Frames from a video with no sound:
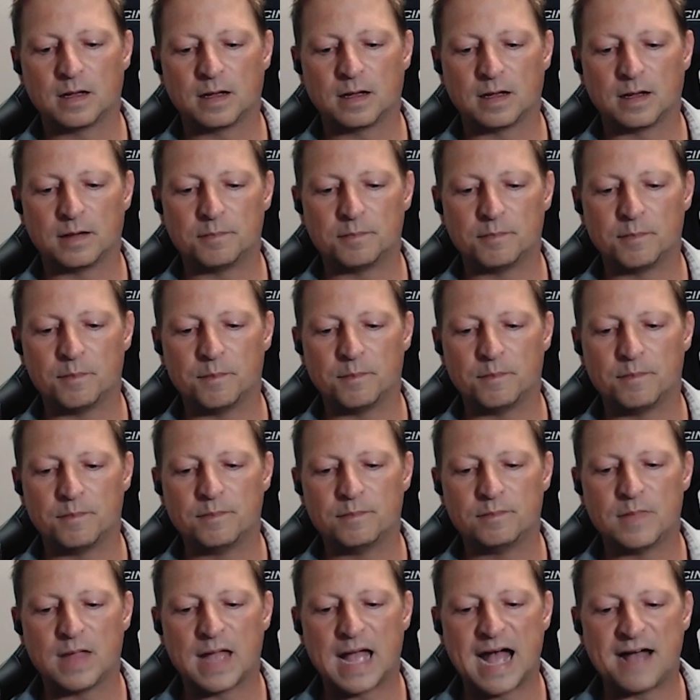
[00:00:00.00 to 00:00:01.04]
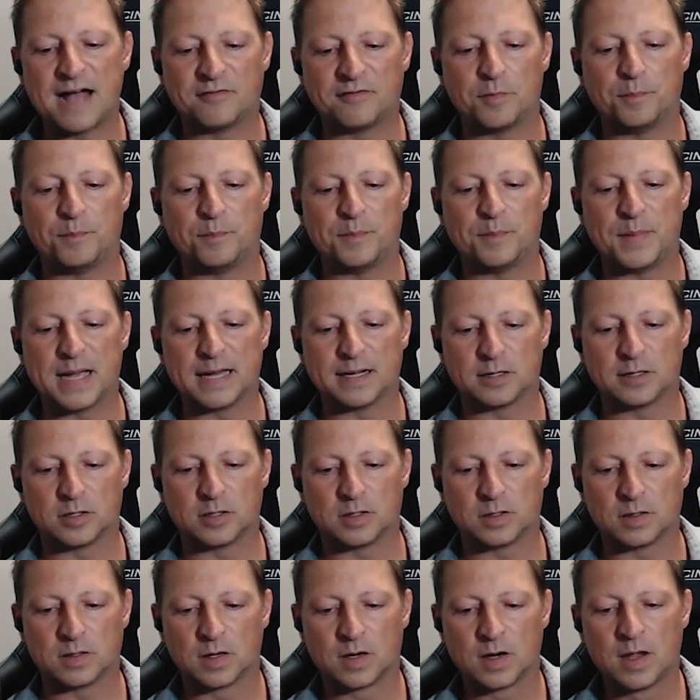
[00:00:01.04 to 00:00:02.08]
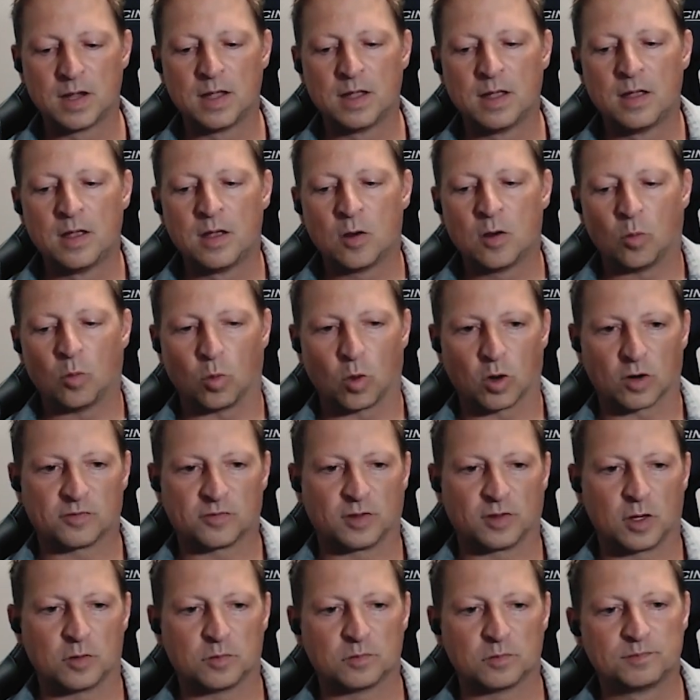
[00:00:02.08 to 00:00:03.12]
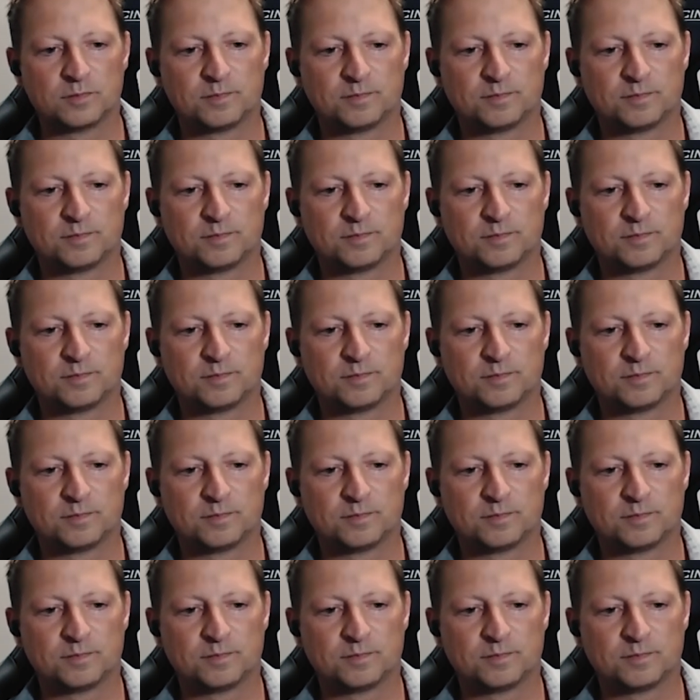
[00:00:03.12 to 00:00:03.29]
uh, have a better workflow